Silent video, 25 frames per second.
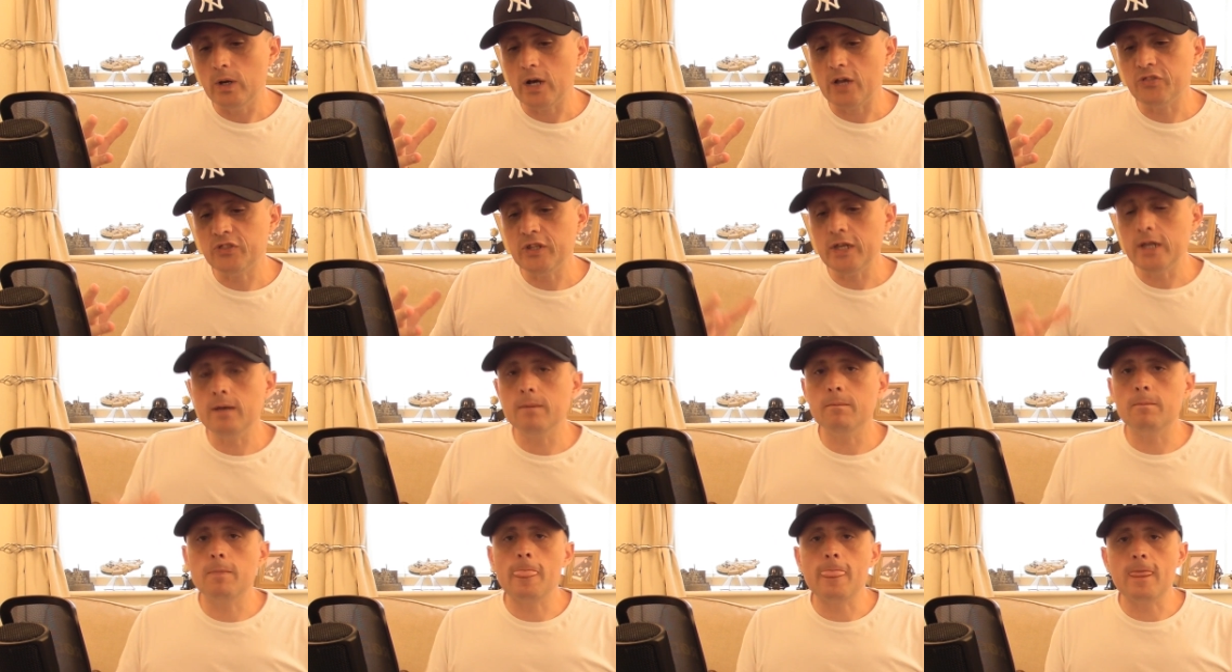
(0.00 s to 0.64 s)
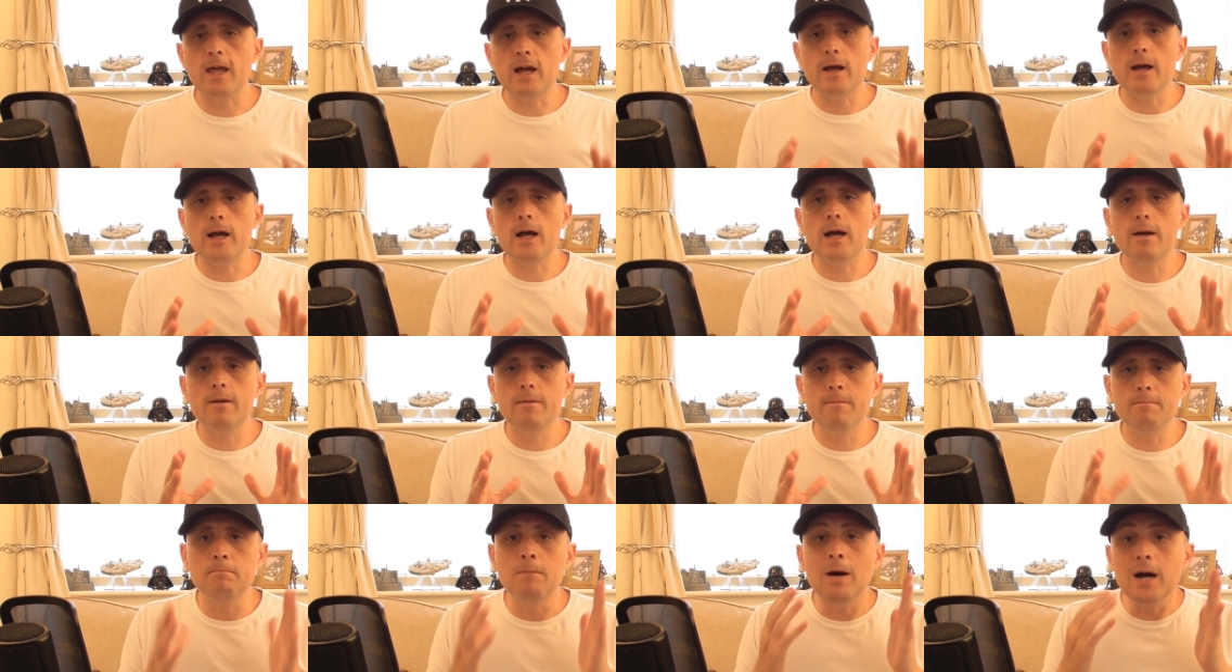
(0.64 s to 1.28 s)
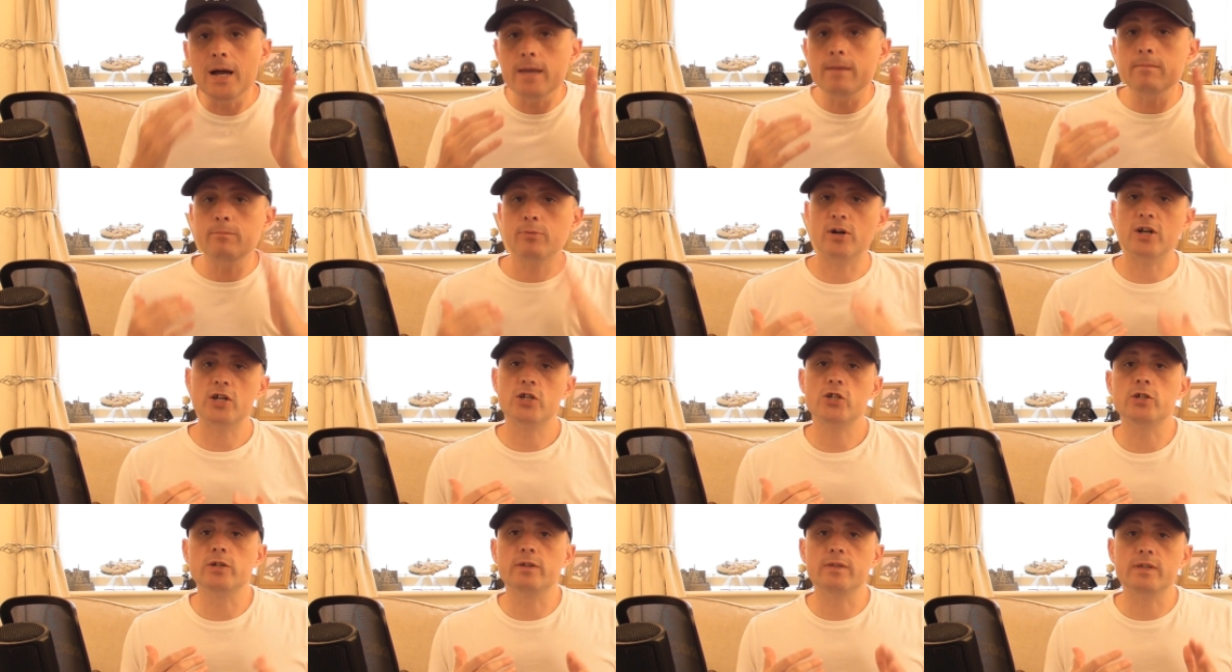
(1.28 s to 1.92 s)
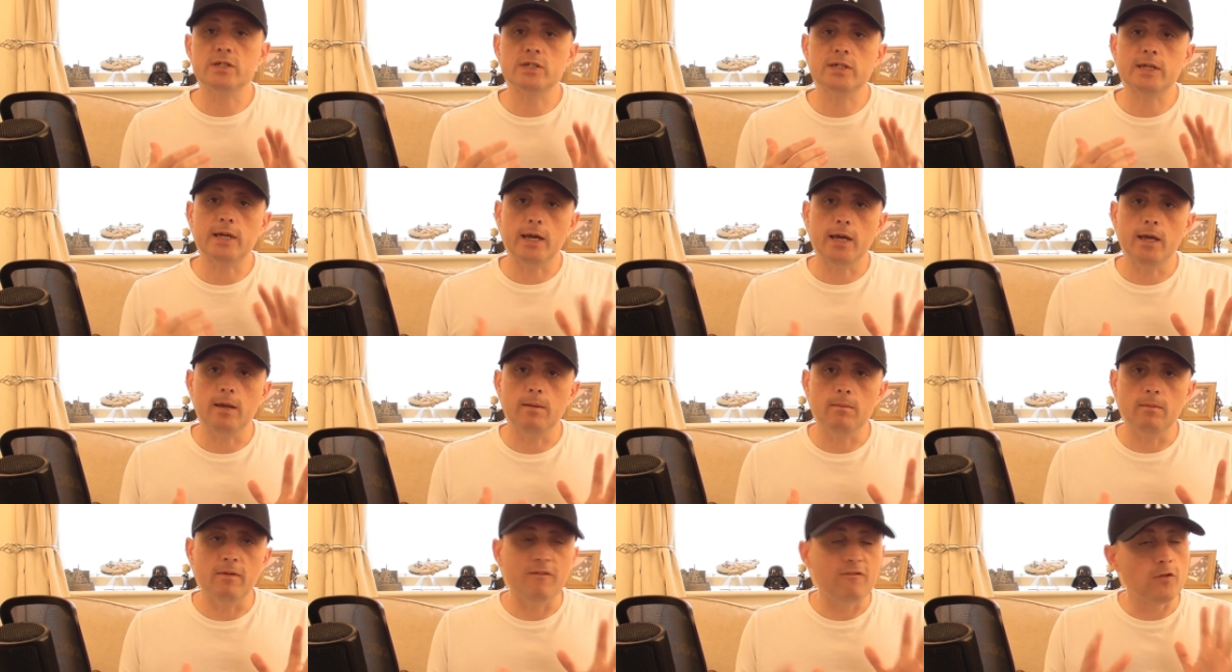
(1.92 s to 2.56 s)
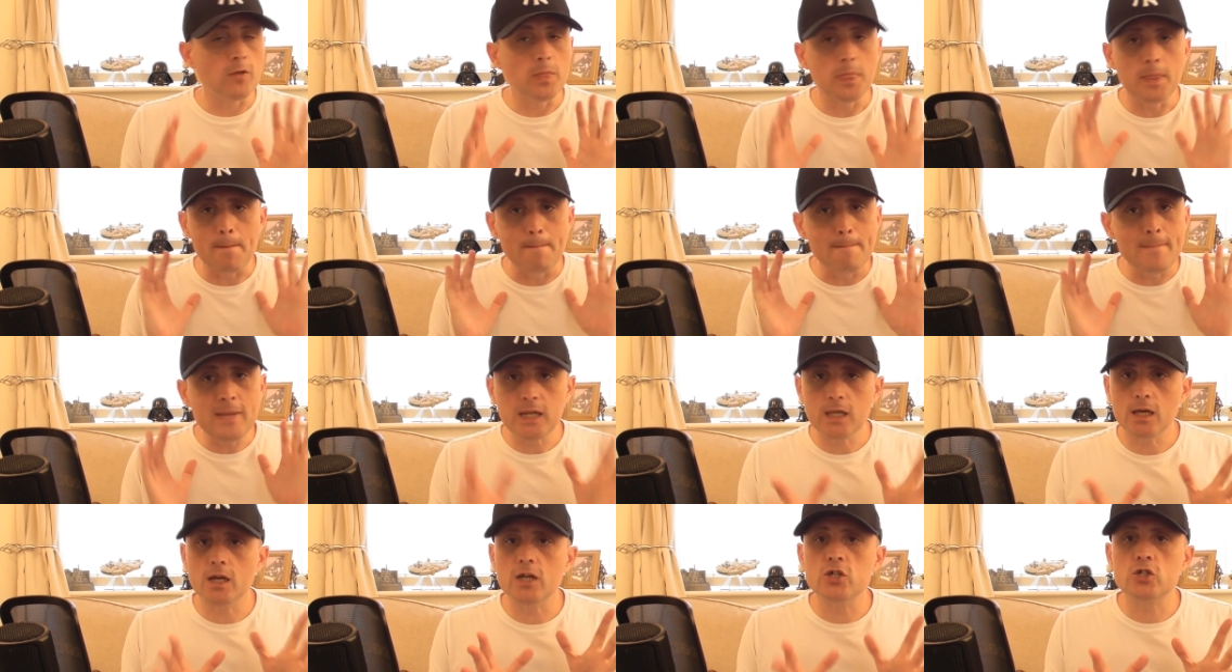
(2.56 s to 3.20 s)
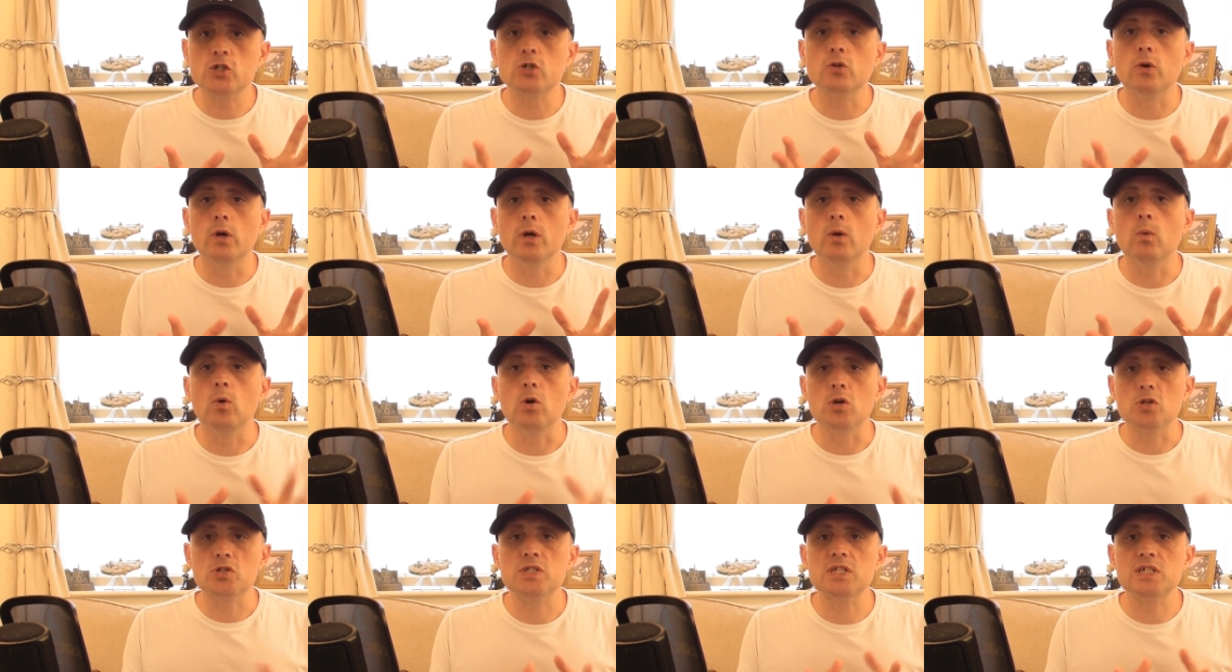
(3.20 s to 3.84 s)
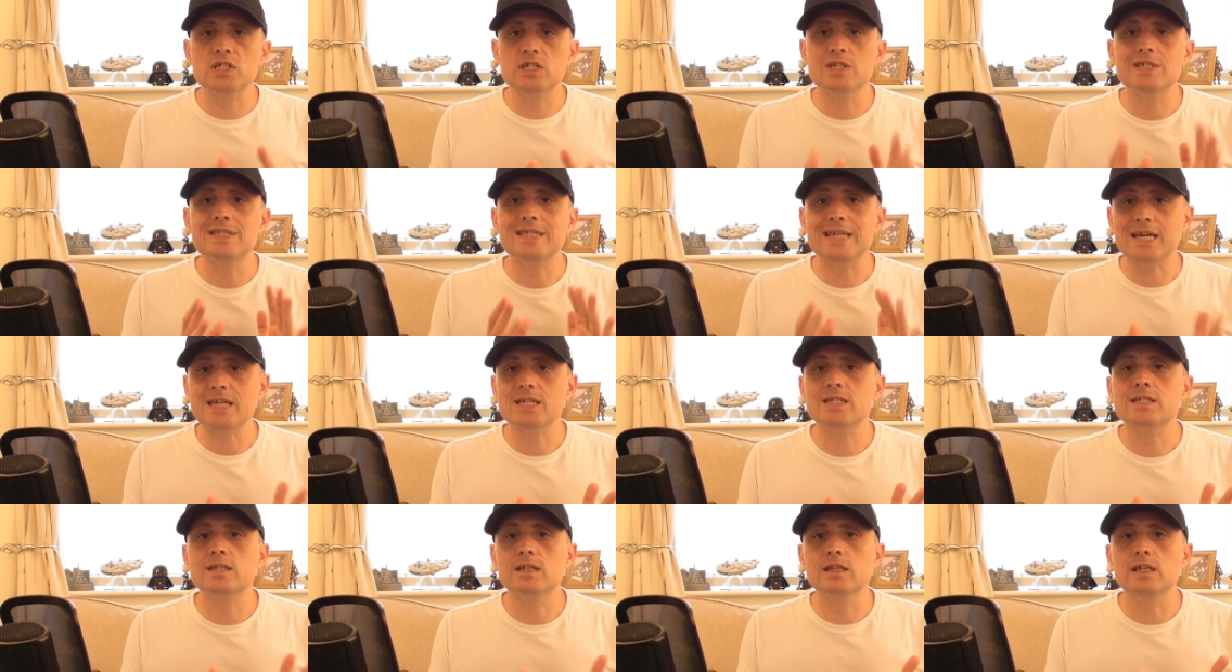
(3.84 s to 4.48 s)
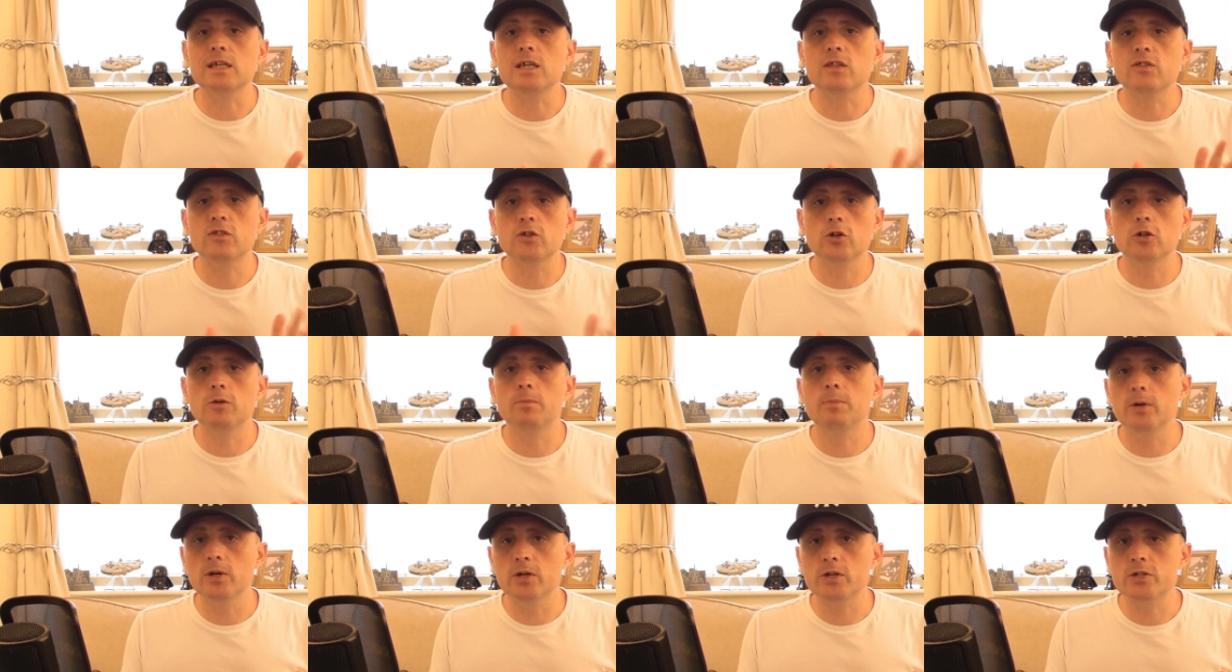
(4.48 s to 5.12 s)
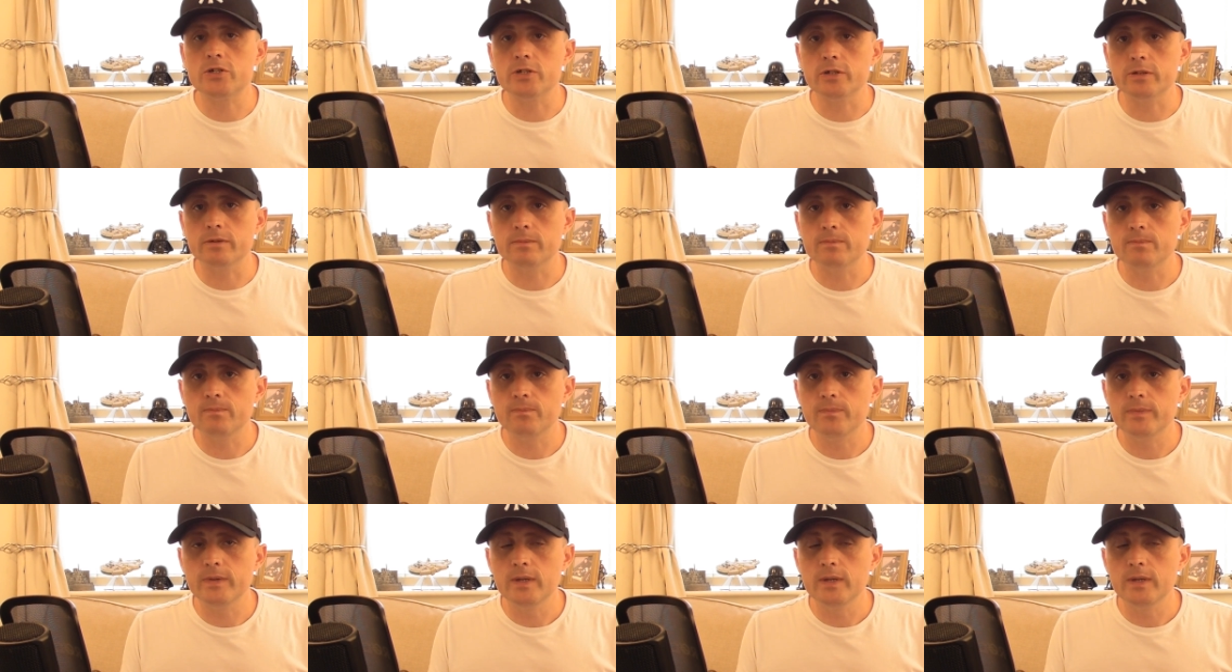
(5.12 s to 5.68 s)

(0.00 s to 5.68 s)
I think my impression of this game, from the minute I saw it, was this is Destiny third person,